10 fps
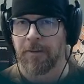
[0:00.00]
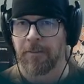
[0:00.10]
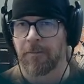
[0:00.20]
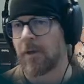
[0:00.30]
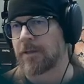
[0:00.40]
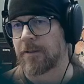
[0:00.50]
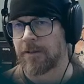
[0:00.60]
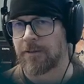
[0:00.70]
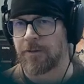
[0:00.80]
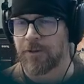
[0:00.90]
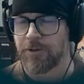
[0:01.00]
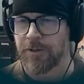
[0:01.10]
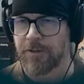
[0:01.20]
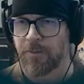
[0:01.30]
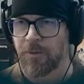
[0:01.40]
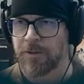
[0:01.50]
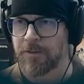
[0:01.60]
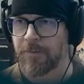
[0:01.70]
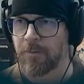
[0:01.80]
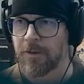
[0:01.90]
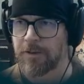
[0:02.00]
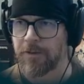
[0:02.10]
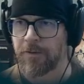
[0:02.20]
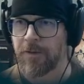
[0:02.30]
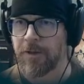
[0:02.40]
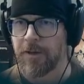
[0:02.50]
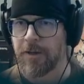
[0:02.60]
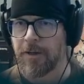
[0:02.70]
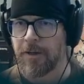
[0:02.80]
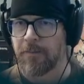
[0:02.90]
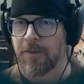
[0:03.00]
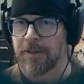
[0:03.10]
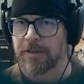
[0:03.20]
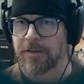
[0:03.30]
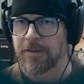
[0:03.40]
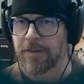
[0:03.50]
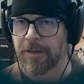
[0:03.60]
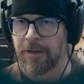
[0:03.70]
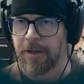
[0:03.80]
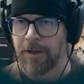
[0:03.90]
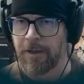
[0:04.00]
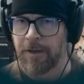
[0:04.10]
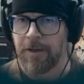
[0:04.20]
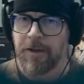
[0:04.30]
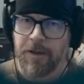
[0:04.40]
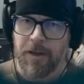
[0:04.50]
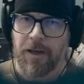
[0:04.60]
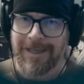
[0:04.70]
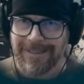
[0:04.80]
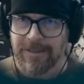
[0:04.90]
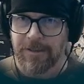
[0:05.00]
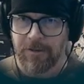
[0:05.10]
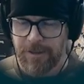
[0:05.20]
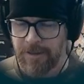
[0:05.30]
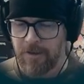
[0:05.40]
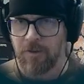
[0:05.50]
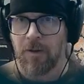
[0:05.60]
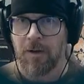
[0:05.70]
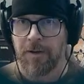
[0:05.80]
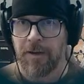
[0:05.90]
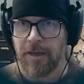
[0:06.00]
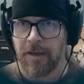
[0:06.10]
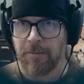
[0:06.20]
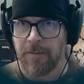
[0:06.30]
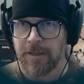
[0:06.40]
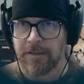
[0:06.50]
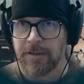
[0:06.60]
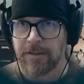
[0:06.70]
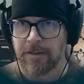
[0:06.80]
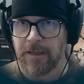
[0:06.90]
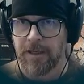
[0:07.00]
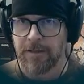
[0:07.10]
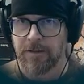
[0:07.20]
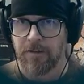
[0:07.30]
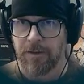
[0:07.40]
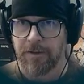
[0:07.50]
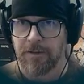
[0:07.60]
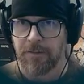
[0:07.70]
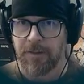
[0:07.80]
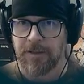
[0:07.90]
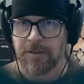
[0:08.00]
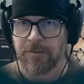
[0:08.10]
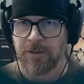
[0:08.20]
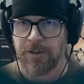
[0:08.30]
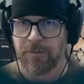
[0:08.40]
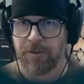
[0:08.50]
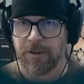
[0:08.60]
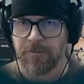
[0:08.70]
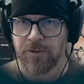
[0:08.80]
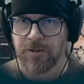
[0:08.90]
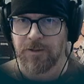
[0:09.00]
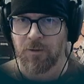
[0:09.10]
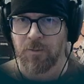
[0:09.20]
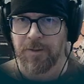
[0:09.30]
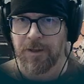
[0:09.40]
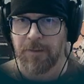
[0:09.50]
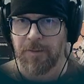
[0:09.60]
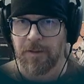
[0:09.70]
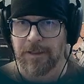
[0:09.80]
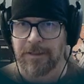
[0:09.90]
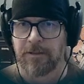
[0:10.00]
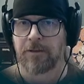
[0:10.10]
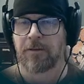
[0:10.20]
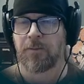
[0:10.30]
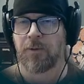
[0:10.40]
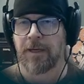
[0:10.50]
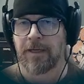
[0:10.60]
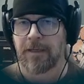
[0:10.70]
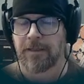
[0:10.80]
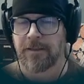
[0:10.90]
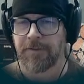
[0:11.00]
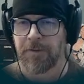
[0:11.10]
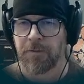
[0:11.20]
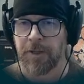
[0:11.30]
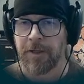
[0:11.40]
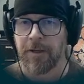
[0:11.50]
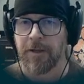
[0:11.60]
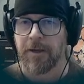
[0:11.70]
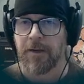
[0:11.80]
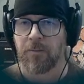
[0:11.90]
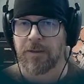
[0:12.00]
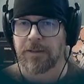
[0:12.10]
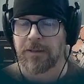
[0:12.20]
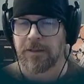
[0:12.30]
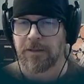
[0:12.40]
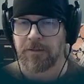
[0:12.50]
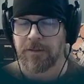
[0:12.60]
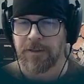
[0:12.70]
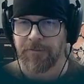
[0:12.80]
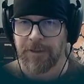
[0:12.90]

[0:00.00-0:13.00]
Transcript: Lots of things you can change the ports if you want to, but this is a listener now on the Amazia side. So on this Amazia machine, we have just opened up a listener on port 8873, and what it's going to do is every